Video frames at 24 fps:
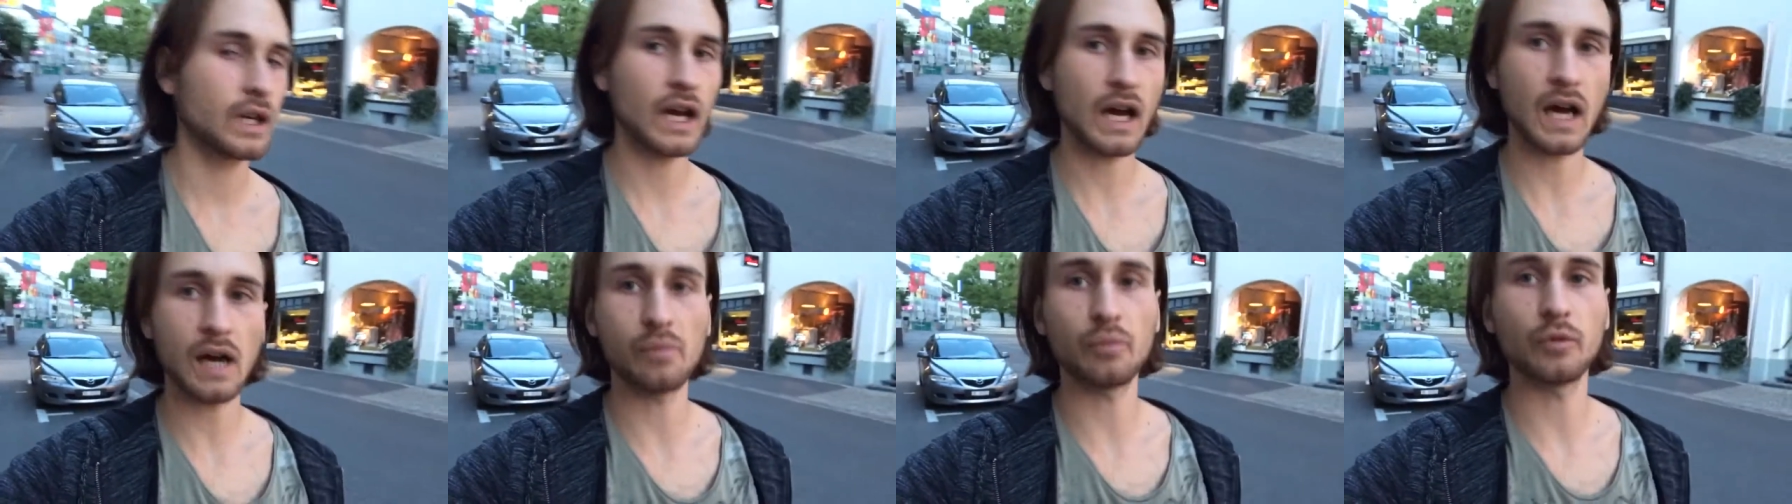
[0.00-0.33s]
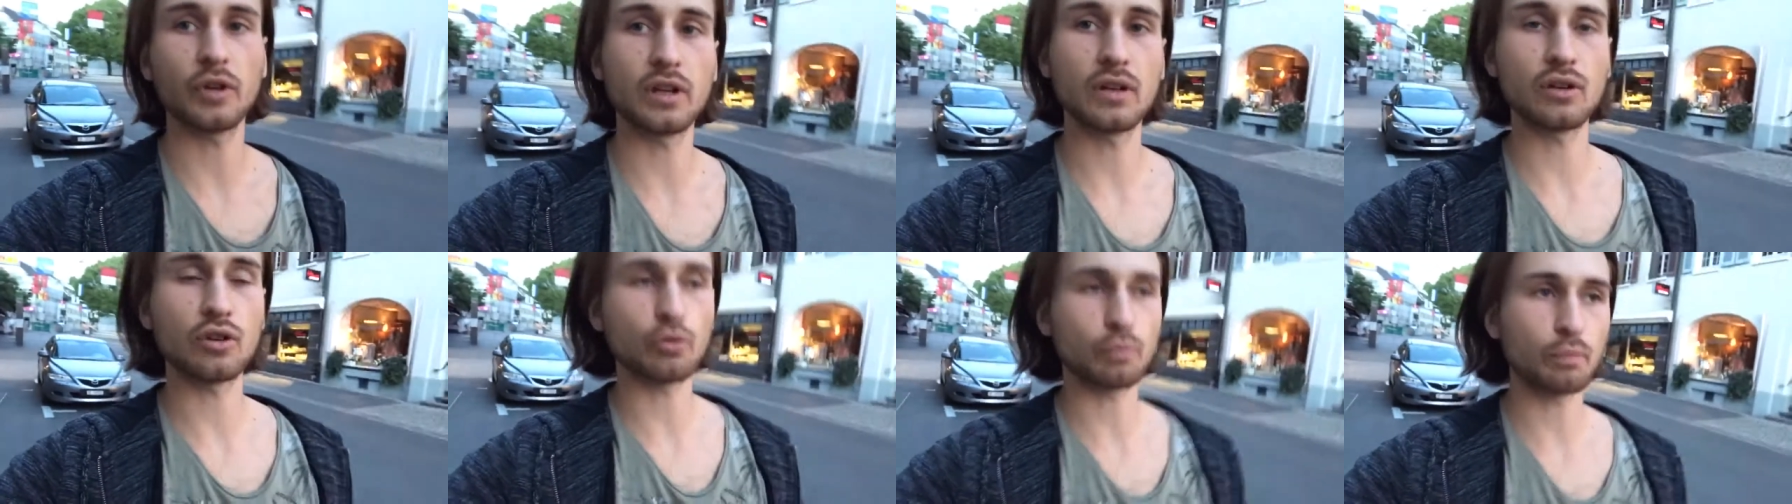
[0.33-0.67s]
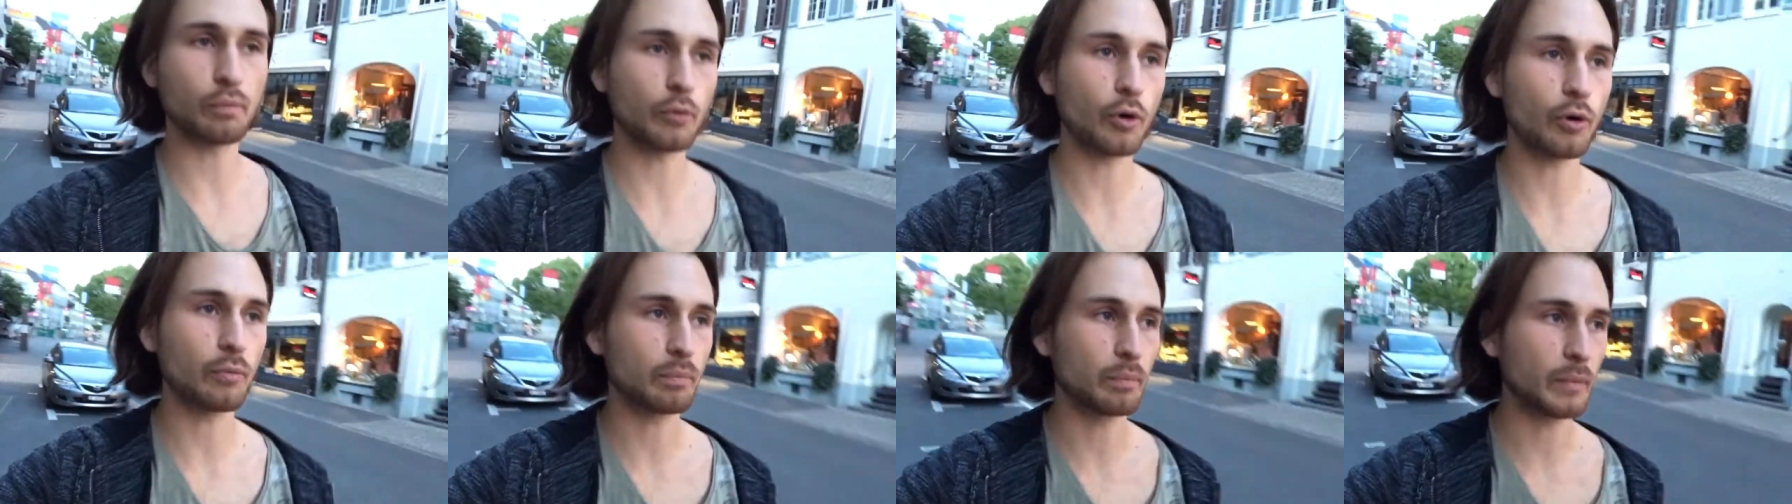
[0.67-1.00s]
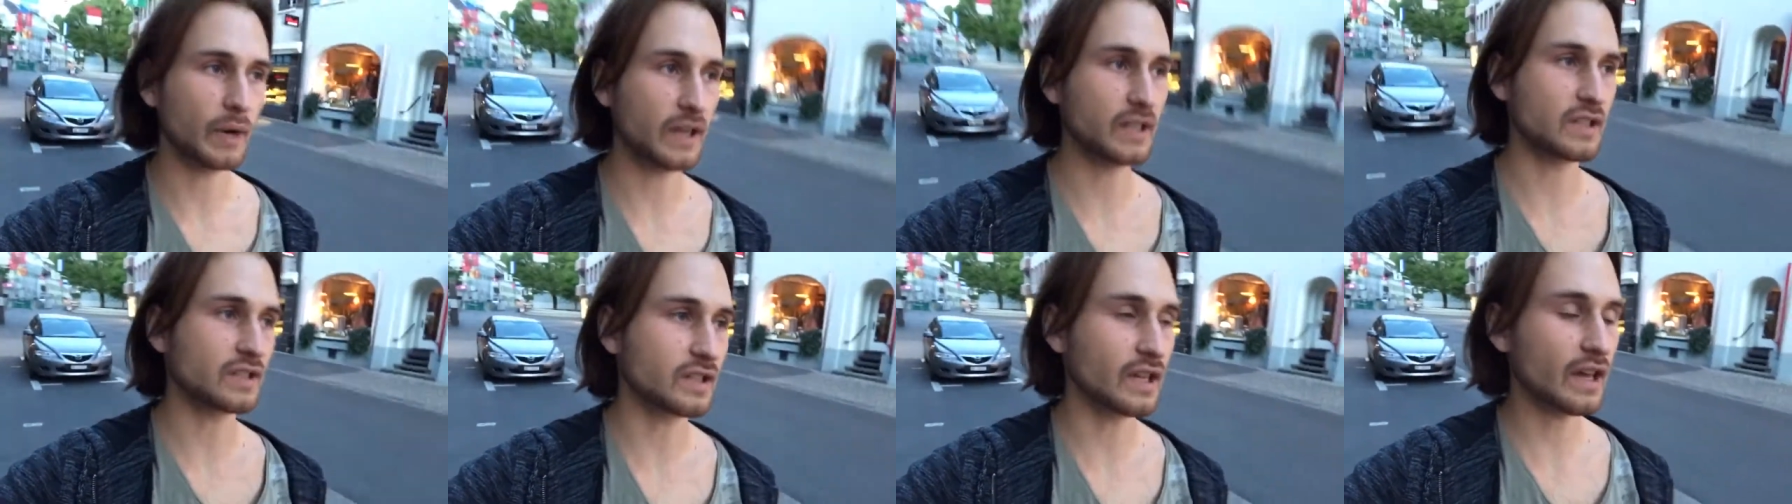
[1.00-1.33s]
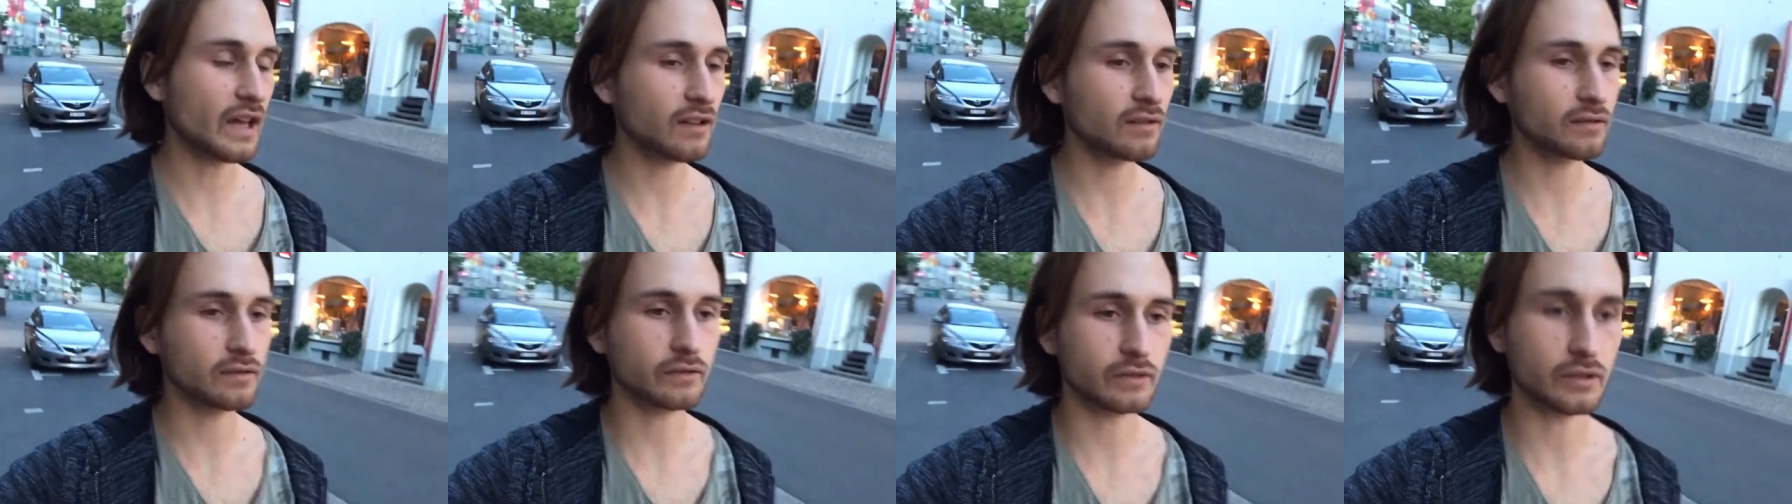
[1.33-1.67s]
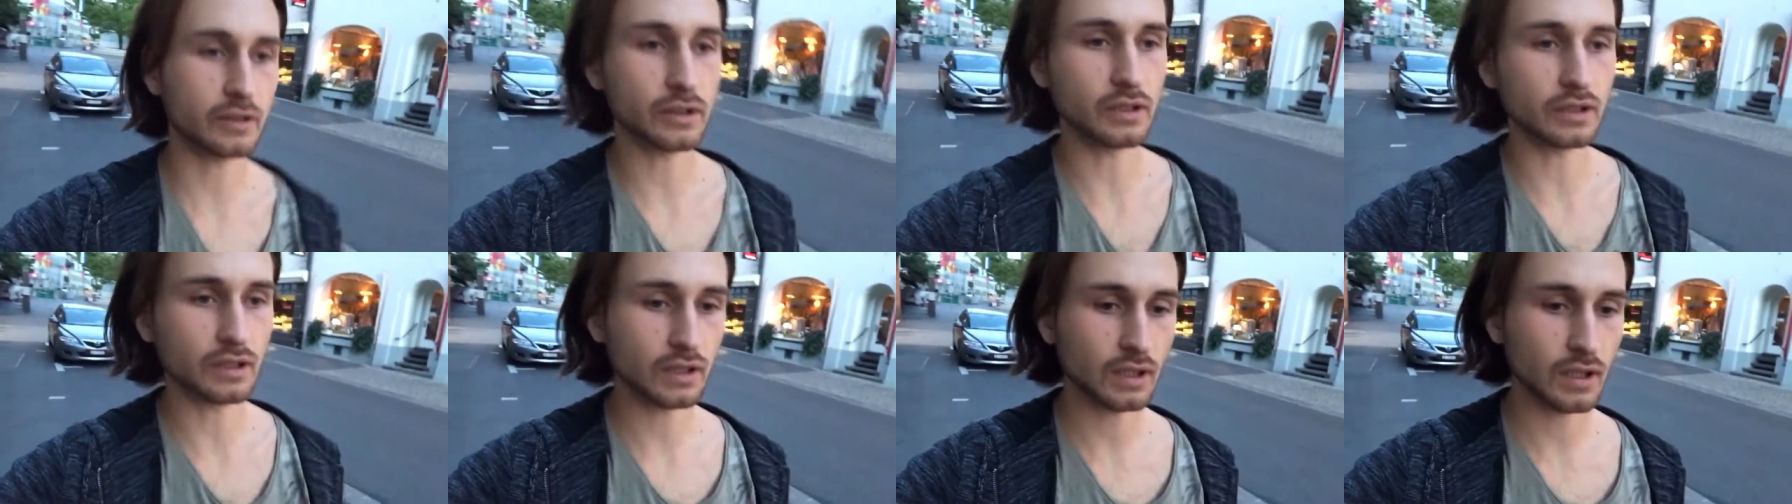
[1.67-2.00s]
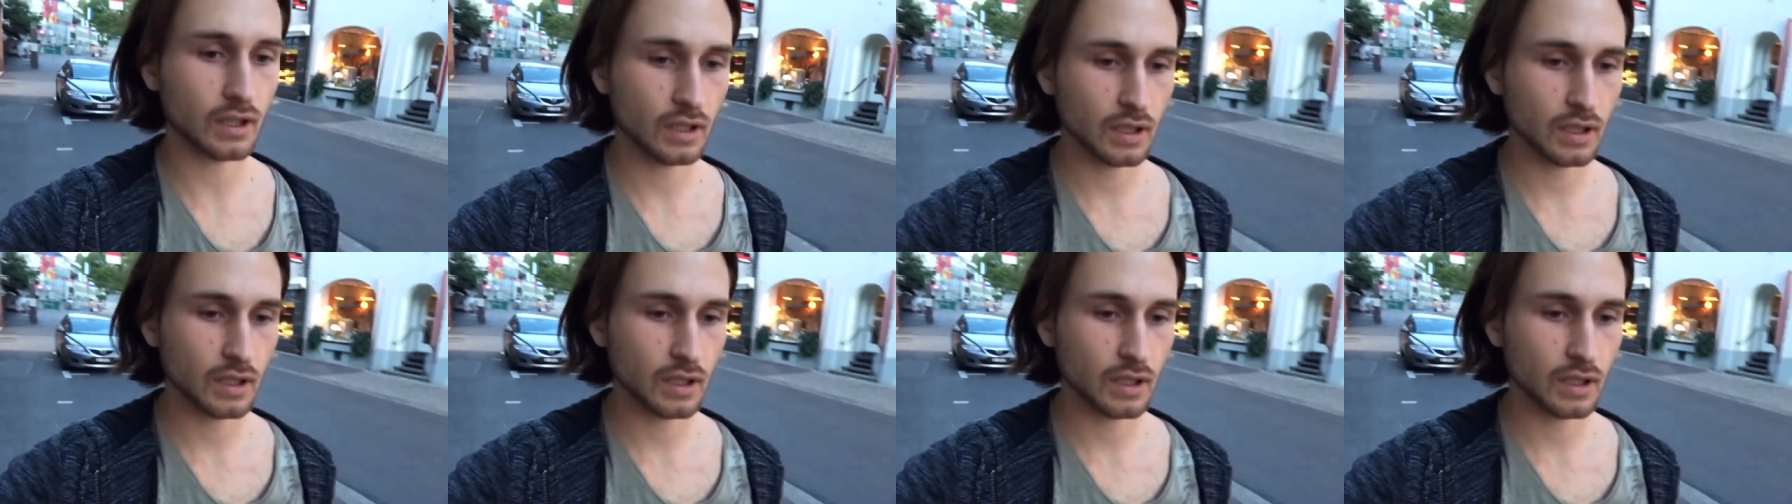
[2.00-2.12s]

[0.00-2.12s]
I'm then not myself and